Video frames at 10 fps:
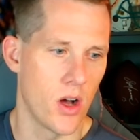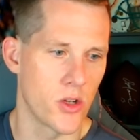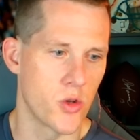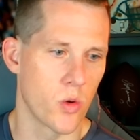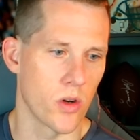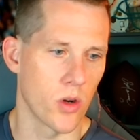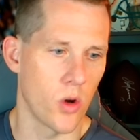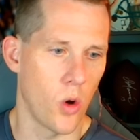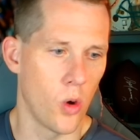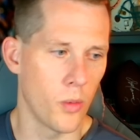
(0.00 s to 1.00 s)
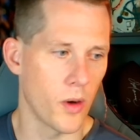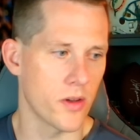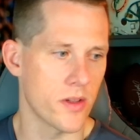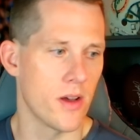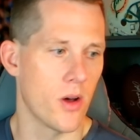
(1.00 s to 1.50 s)
Jordan
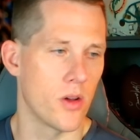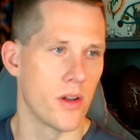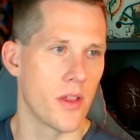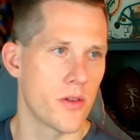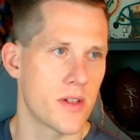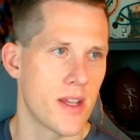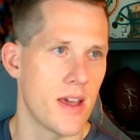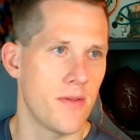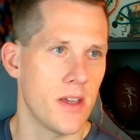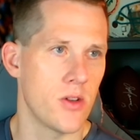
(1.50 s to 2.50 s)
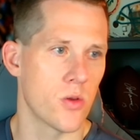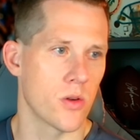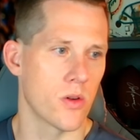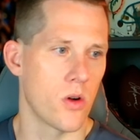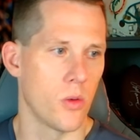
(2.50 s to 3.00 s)
Colbert, another safety.
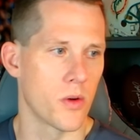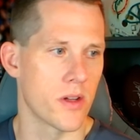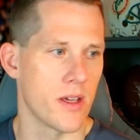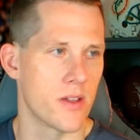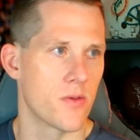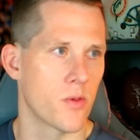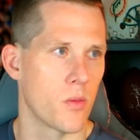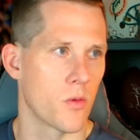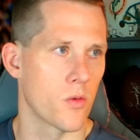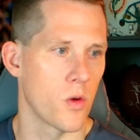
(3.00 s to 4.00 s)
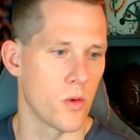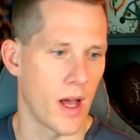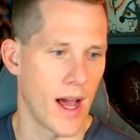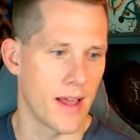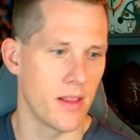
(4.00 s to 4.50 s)
Jordan Colbert is from Rhode
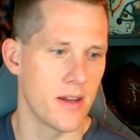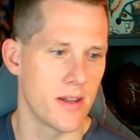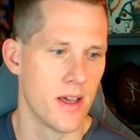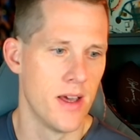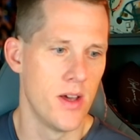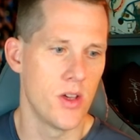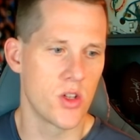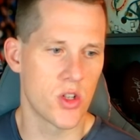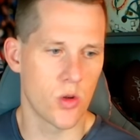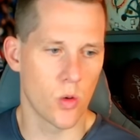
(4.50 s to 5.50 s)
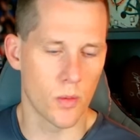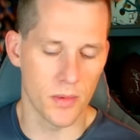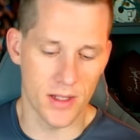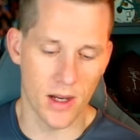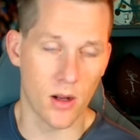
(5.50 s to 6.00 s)
Island.
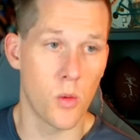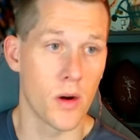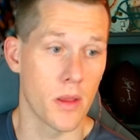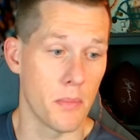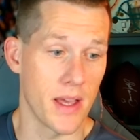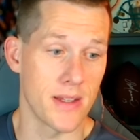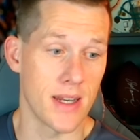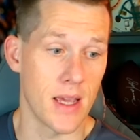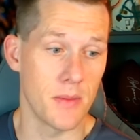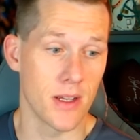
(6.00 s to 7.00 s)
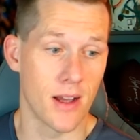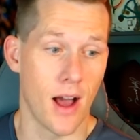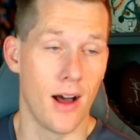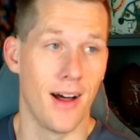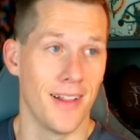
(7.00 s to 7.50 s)
Storm Duck, one of the best names in
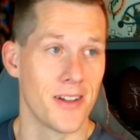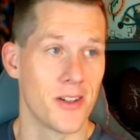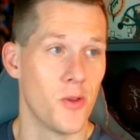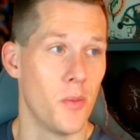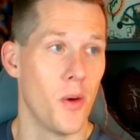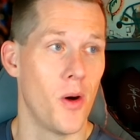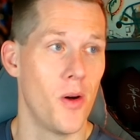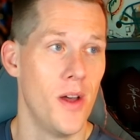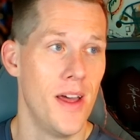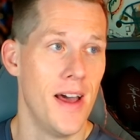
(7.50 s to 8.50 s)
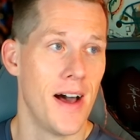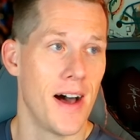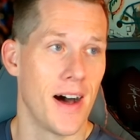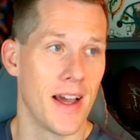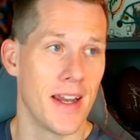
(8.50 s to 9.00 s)
college football.
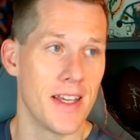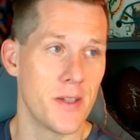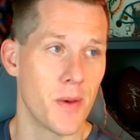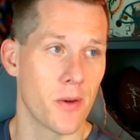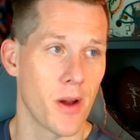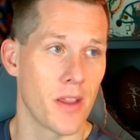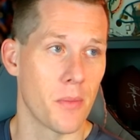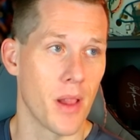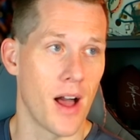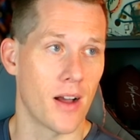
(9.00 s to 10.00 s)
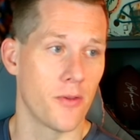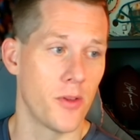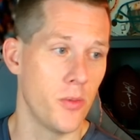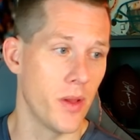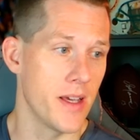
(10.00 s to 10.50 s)
And he's been around the block a
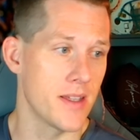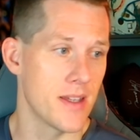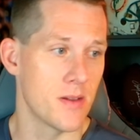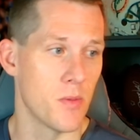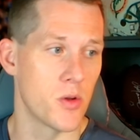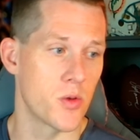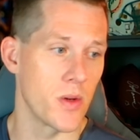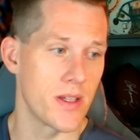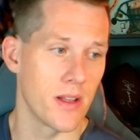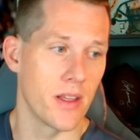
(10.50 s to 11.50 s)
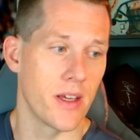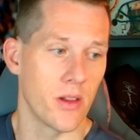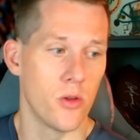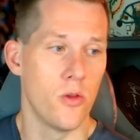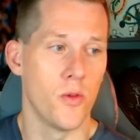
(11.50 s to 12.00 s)
few places, most recently at
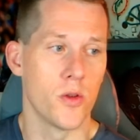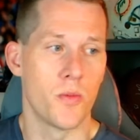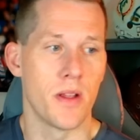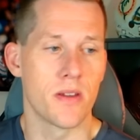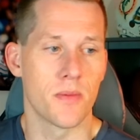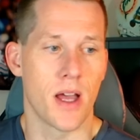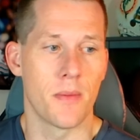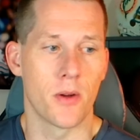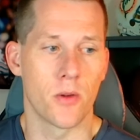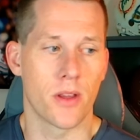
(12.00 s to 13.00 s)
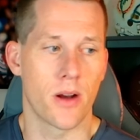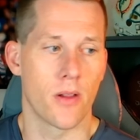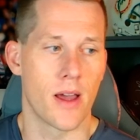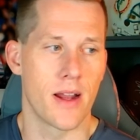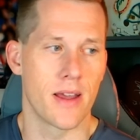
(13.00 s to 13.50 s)
Louisville, spent some time at North
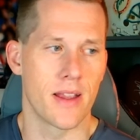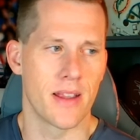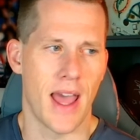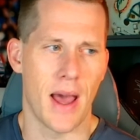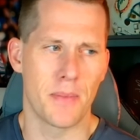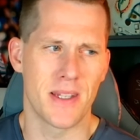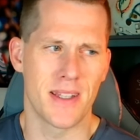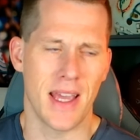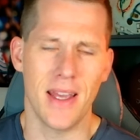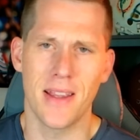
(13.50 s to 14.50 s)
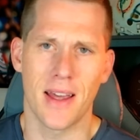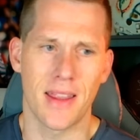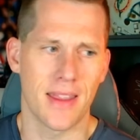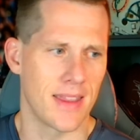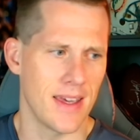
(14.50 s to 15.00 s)
Carolina and App State, I
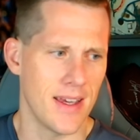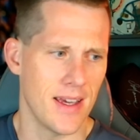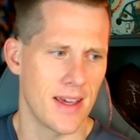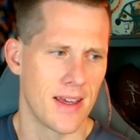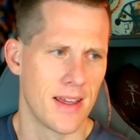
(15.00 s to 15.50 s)
think.